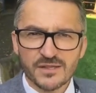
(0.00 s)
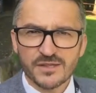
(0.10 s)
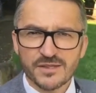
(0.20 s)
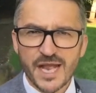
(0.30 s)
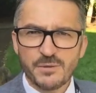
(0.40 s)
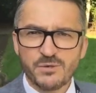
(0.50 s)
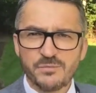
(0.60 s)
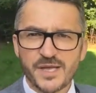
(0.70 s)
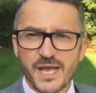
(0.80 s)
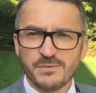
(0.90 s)
that they will
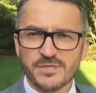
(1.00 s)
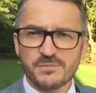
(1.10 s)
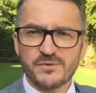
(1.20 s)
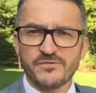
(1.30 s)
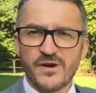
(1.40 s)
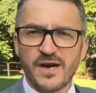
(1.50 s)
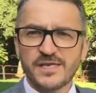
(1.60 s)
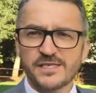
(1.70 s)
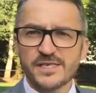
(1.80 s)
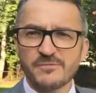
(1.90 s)
be able to
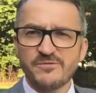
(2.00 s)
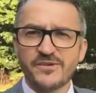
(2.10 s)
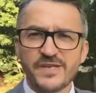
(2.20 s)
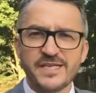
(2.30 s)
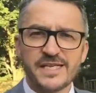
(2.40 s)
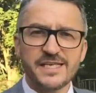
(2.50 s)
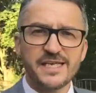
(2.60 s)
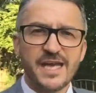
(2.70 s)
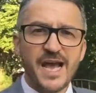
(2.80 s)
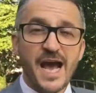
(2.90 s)
provide some funding
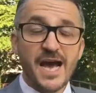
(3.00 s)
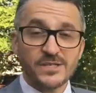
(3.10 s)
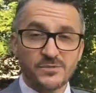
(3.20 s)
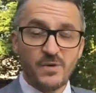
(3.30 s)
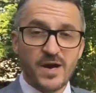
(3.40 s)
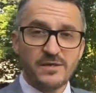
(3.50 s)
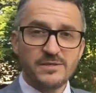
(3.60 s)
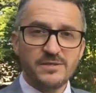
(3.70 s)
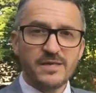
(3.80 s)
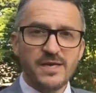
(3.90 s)
as well.